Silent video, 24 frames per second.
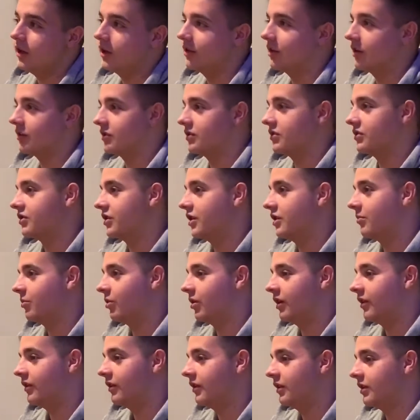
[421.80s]
It doesn't seem
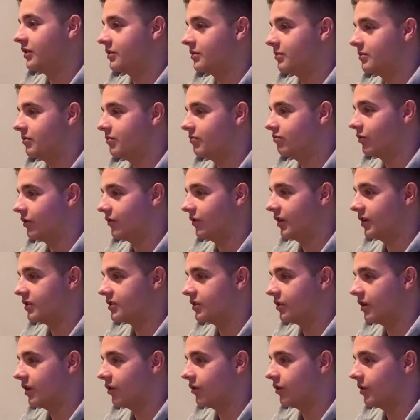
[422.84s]
like he's
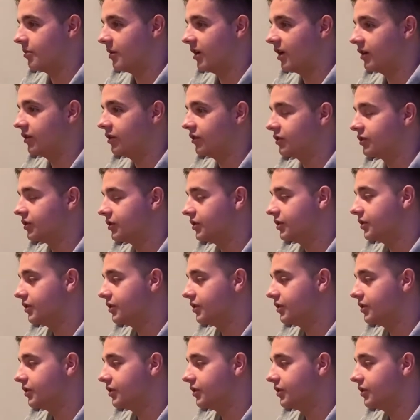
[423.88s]
reflecting that on the players.